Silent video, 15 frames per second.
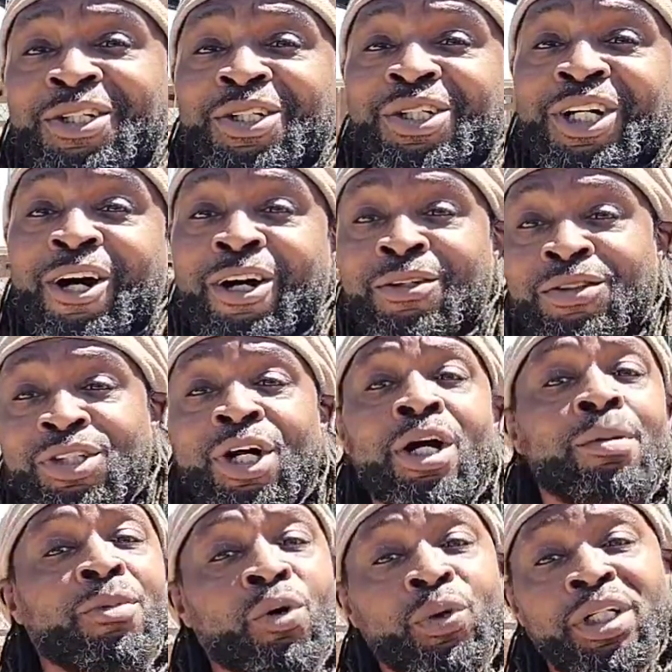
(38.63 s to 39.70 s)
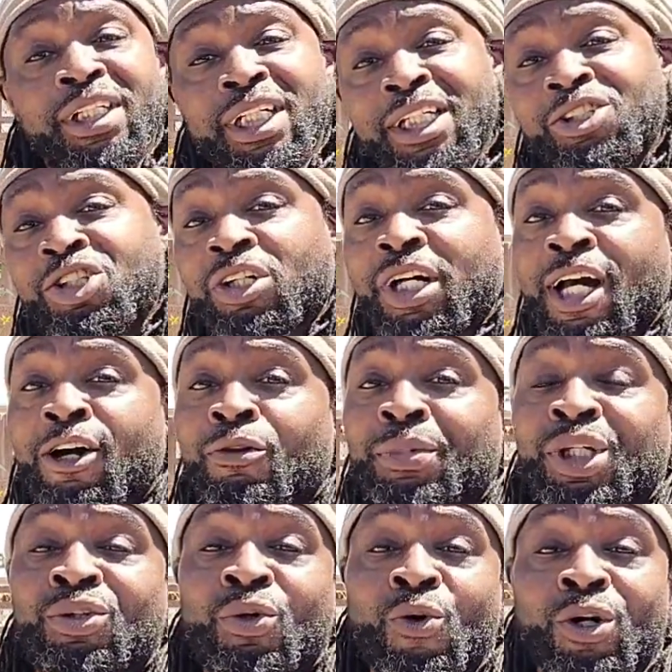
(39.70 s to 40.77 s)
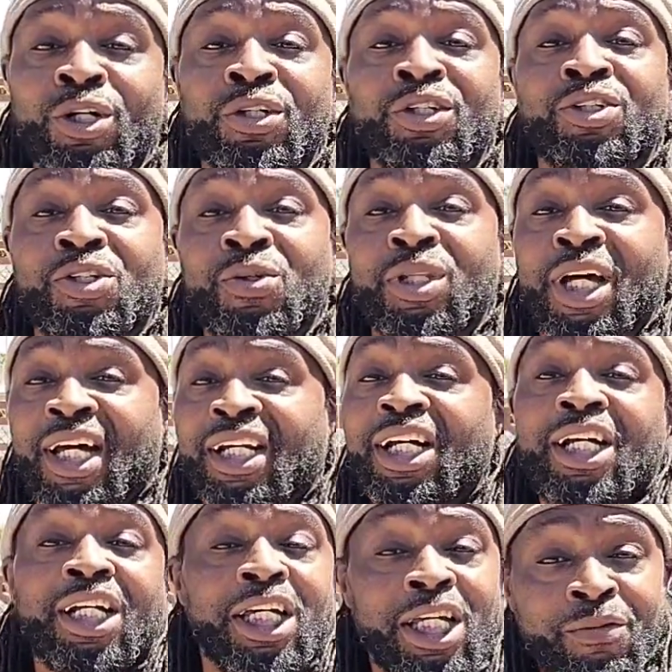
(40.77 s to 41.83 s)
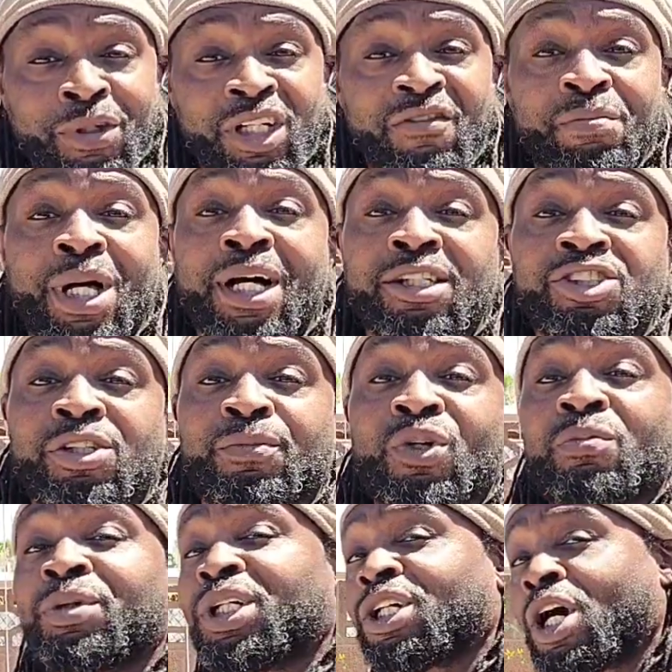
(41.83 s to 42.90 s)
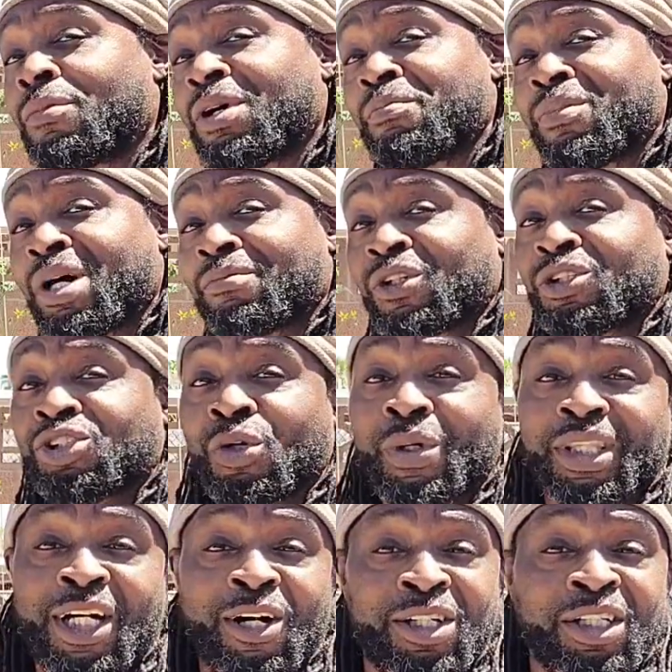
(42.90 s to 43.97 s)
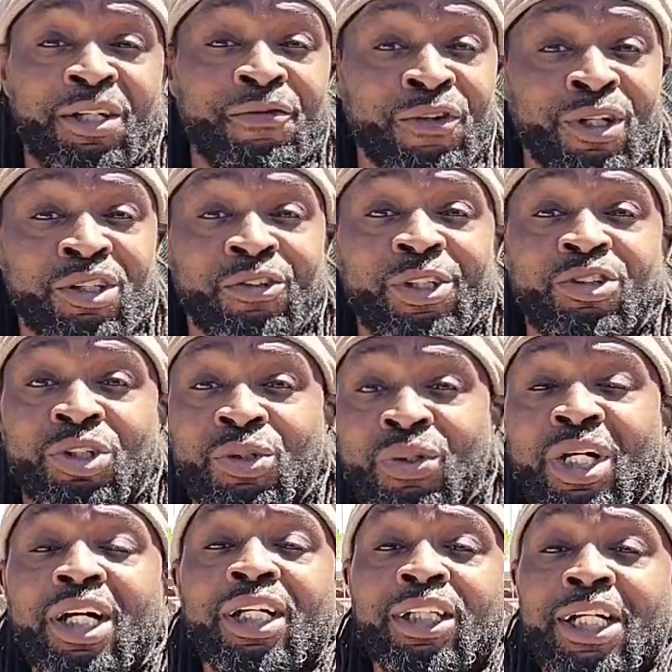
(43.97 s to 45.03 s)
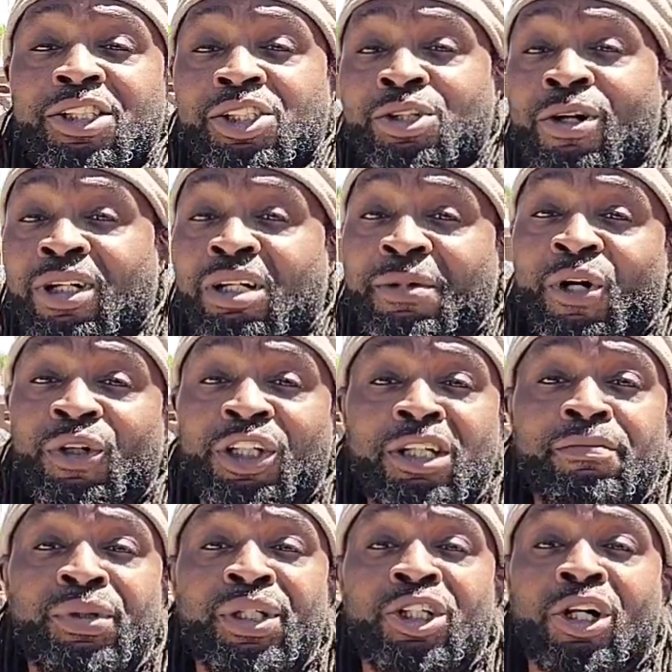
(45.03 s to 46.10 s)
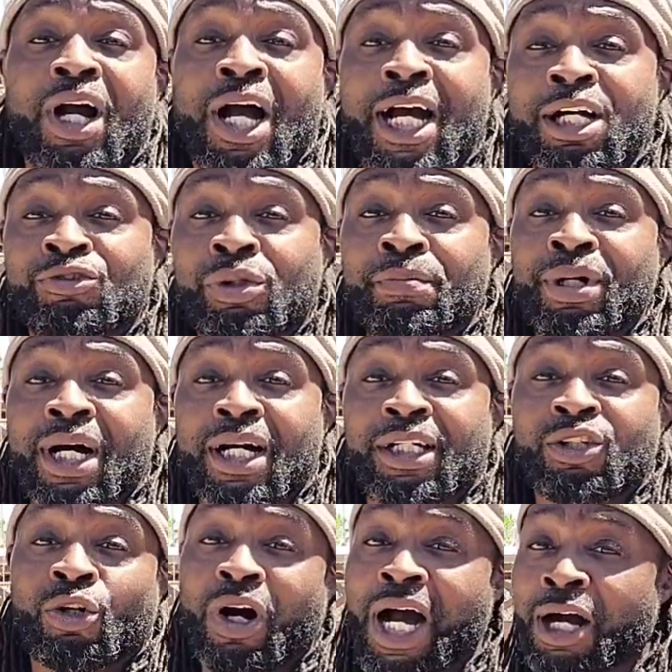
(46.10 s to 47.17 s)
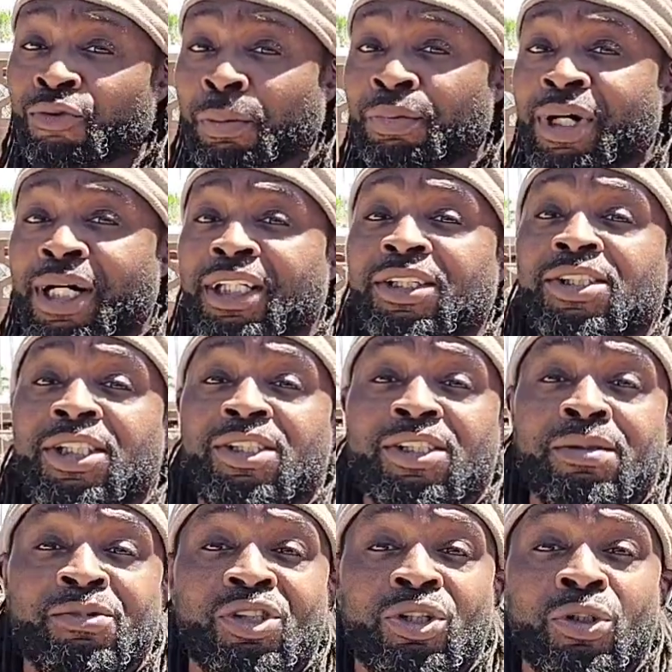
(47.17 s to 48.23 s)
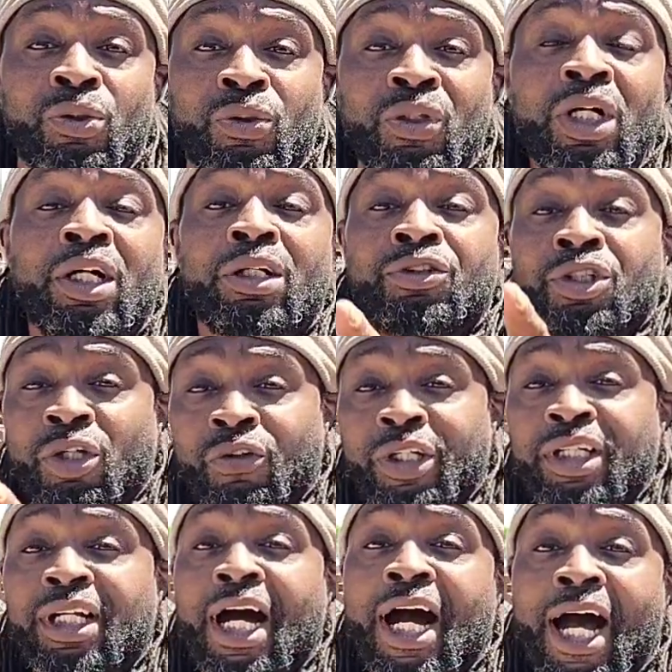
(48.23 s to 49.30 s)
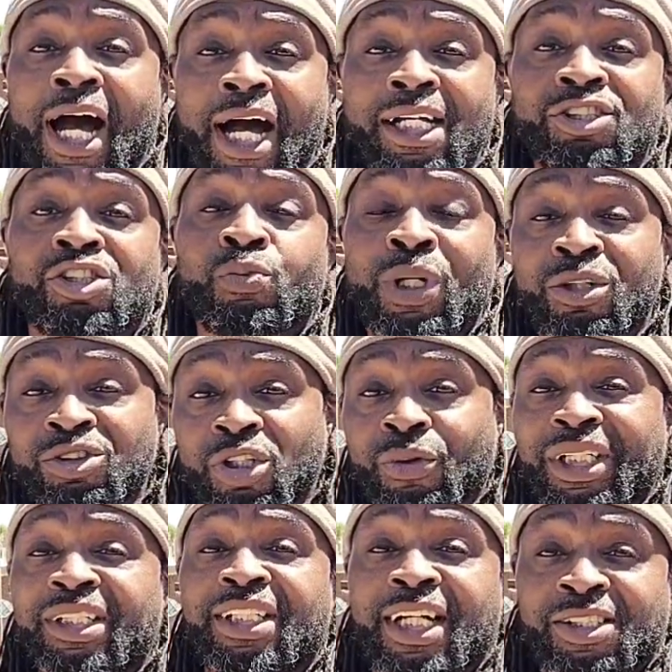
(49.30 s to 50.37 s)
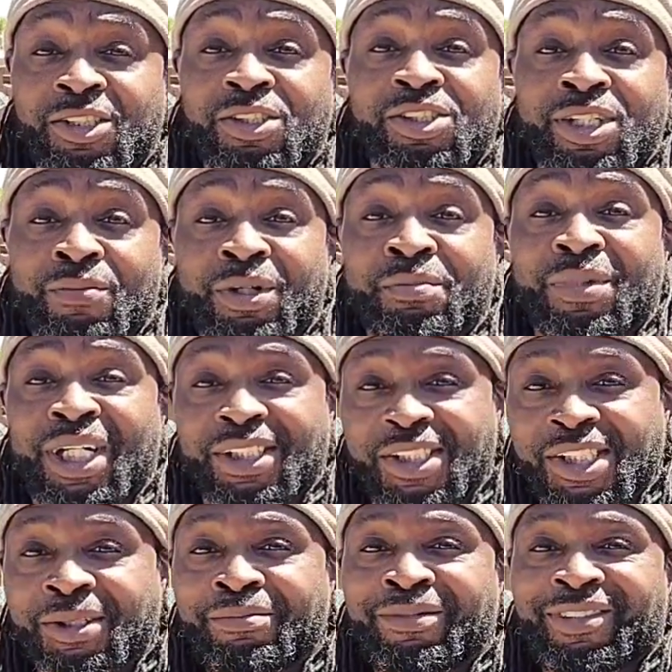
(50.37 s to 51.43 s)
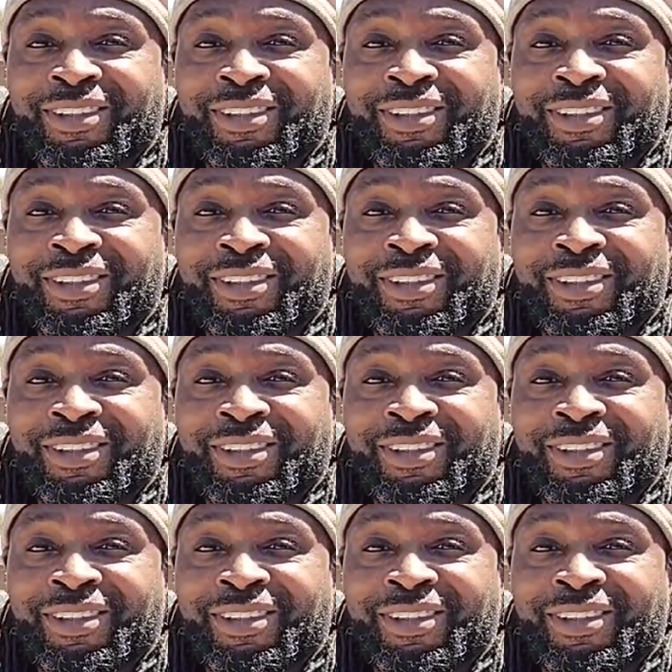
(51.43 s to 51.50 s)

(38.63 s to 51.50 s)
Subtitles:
in your gardens, but we need your help in order to do that. Even if possible, become a member. So without any further ado, let's talk about keeping your hydroponic or aquaponic systems cool during the hot, sweltering desert summer months.